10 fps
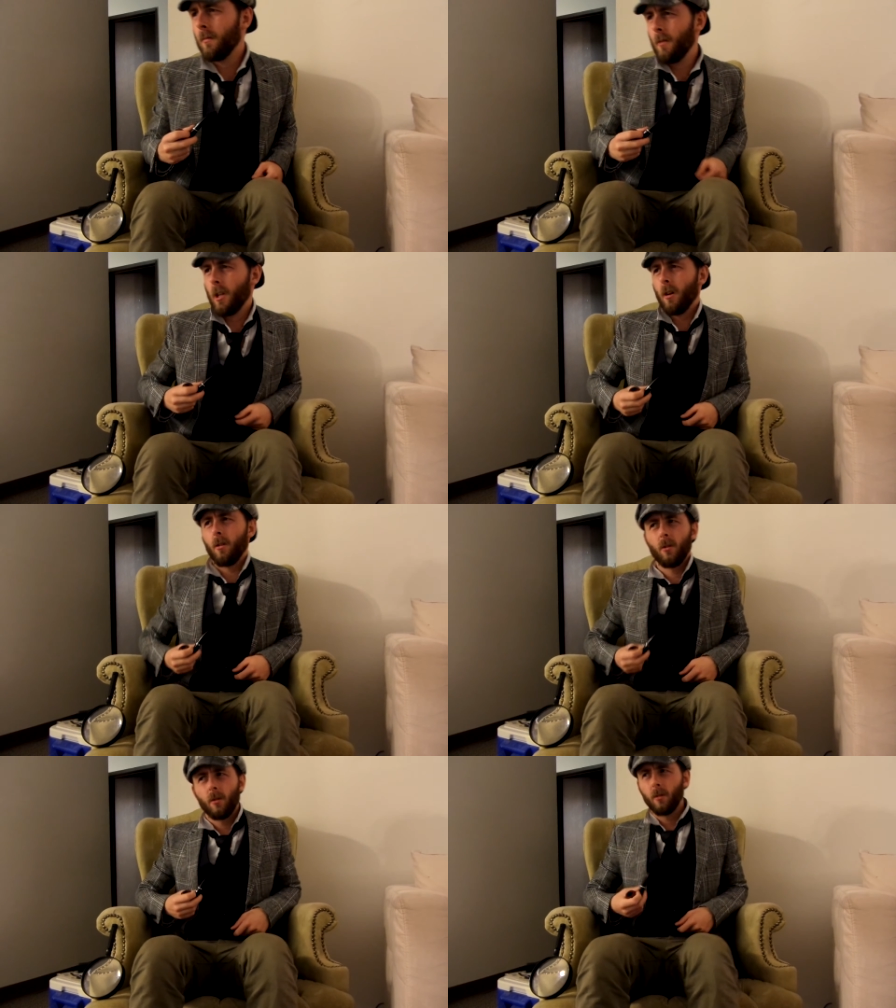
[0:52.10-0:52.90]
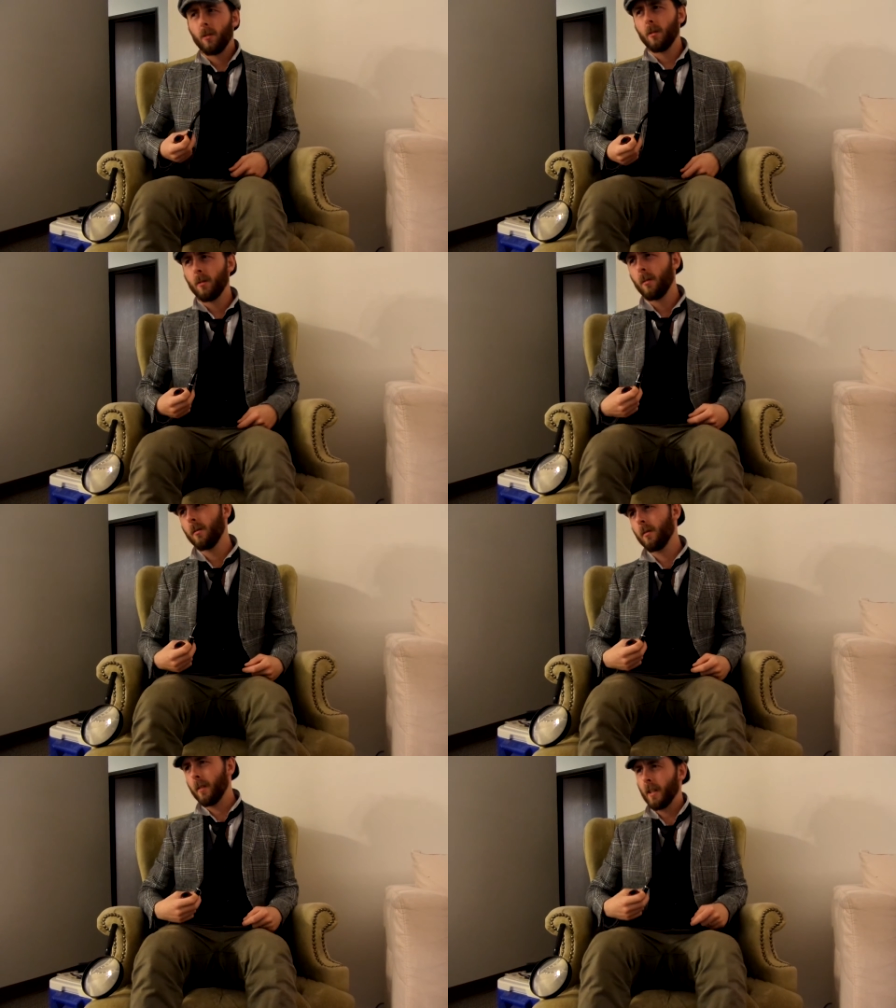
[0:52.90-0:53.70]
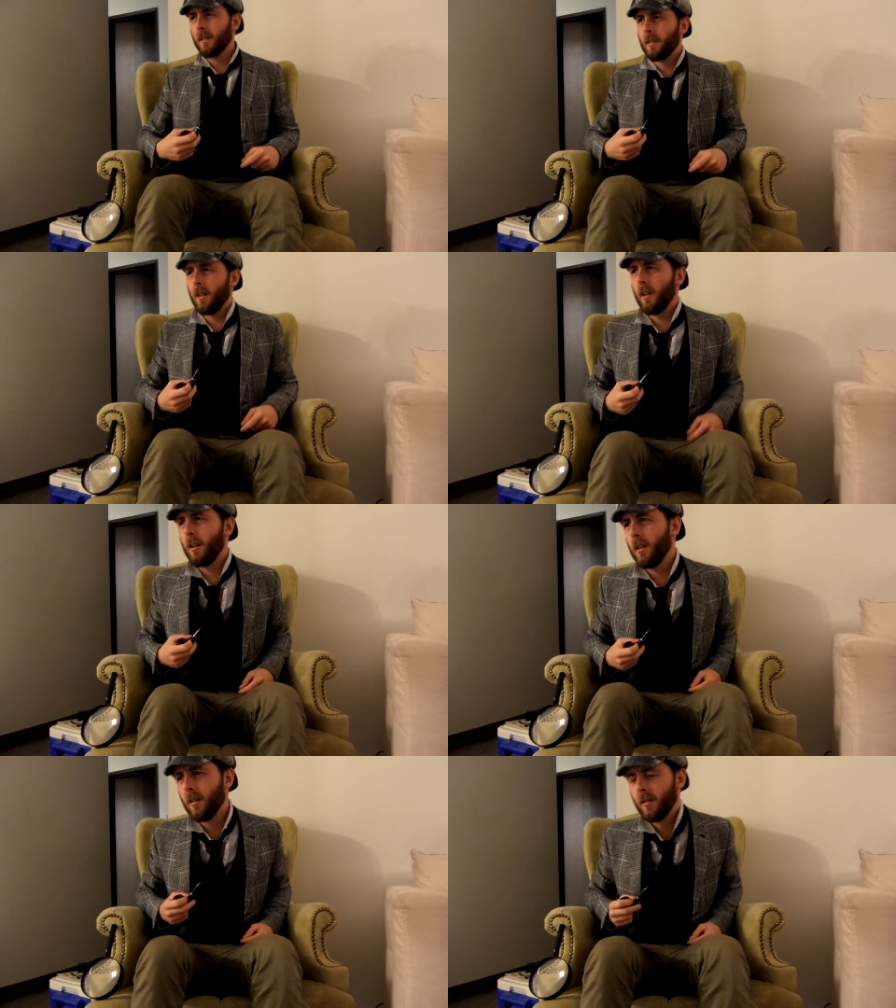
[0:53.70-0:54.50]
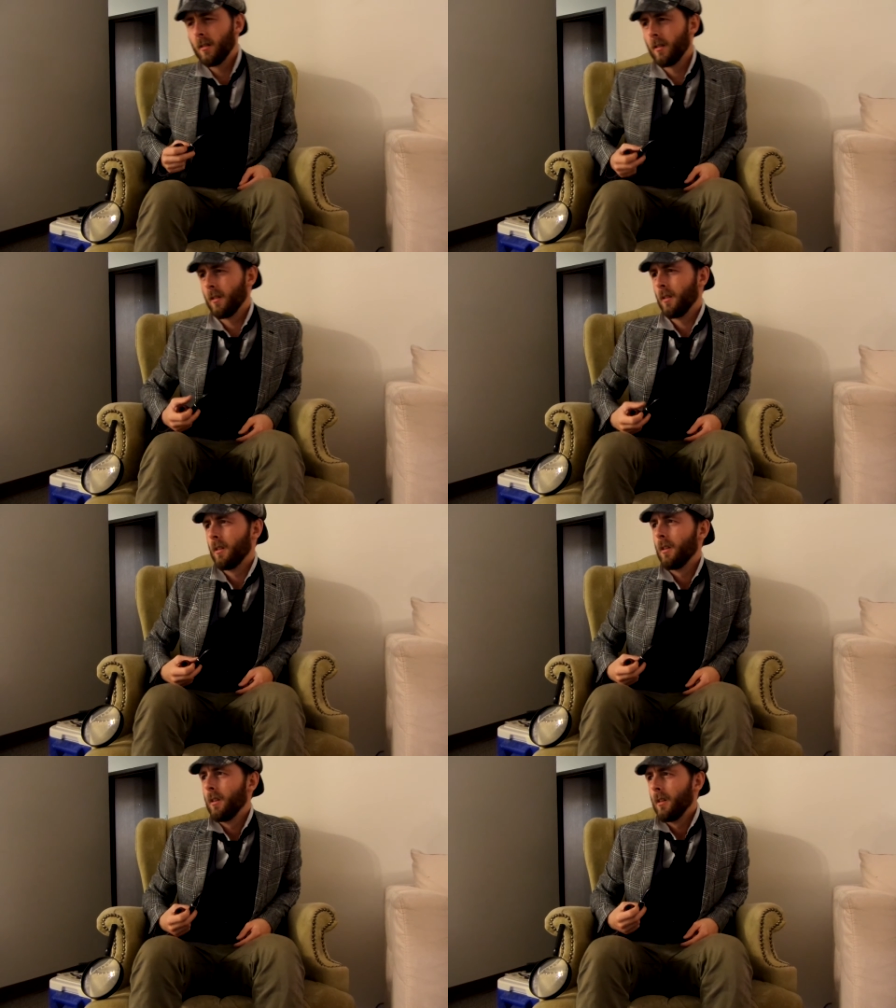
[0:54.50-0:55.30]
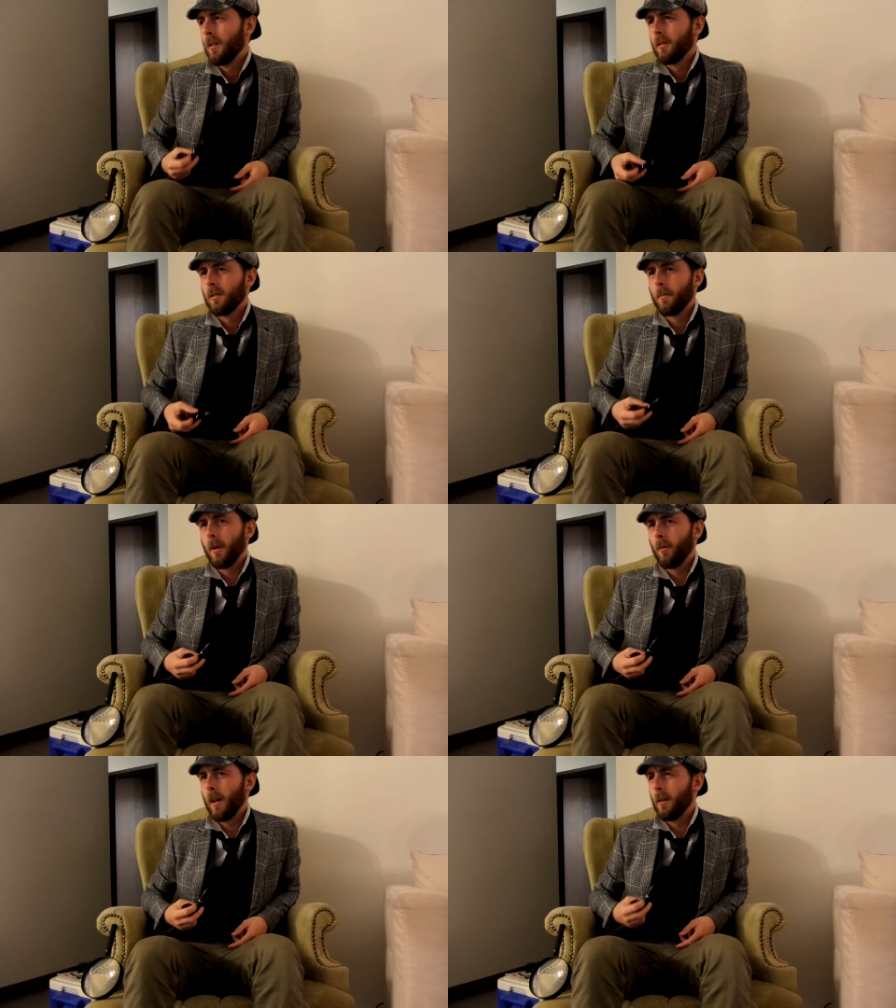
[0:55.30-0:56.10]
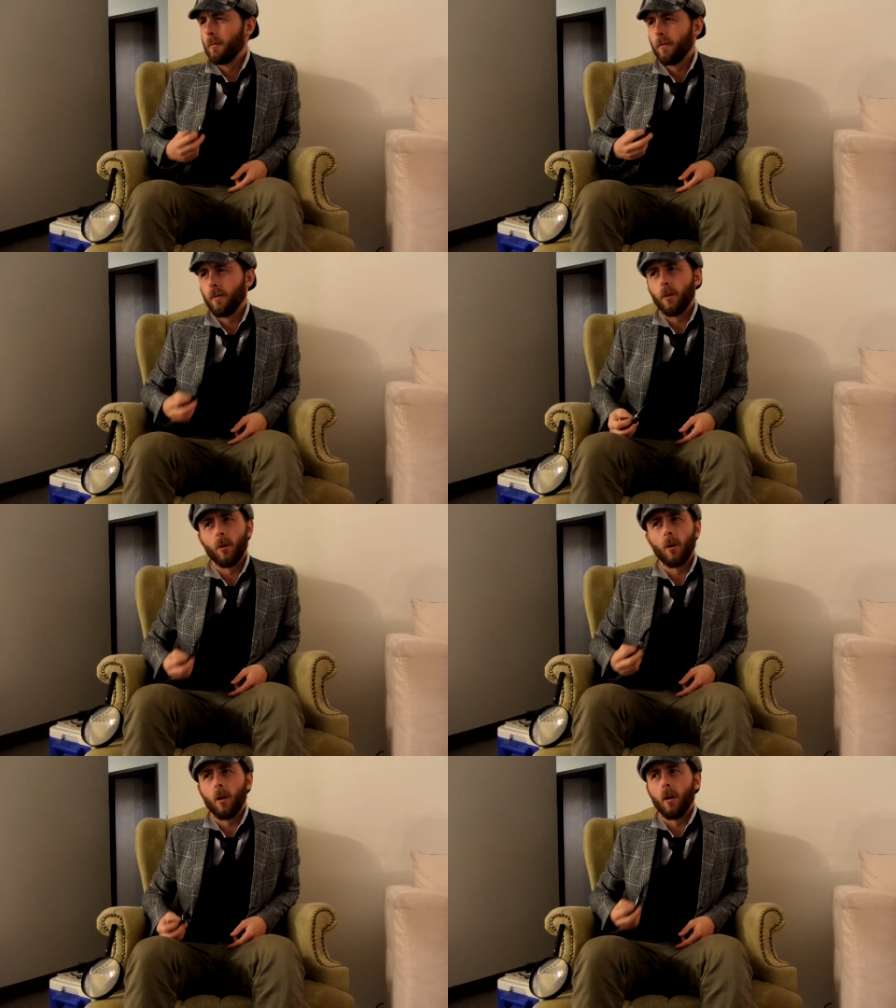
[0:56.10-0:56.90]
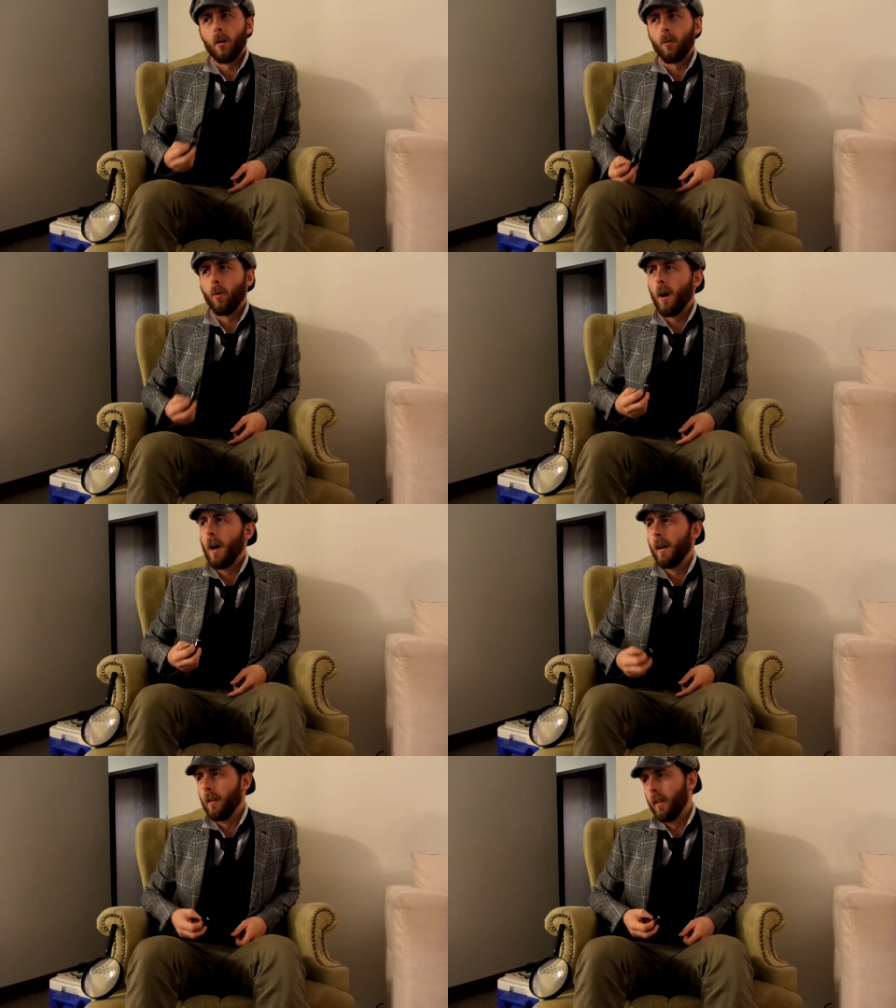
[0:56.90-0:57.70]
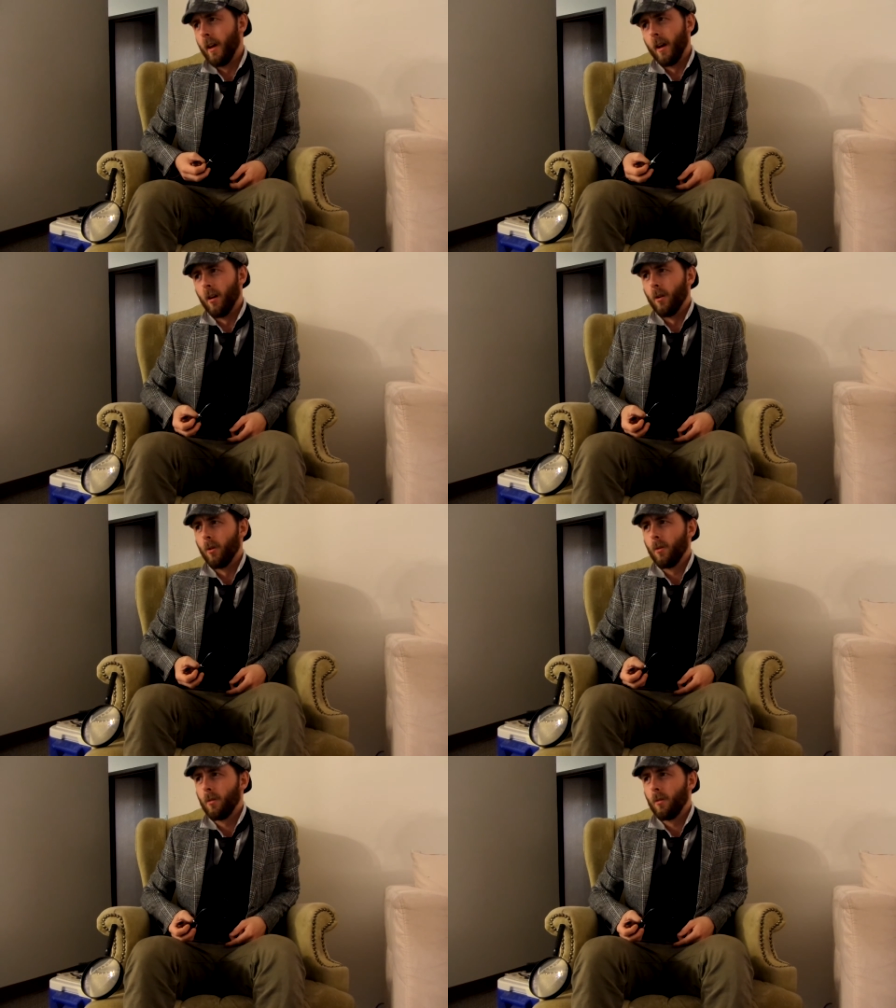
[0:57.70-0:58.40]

No, that's, uh, it's been around for a while now.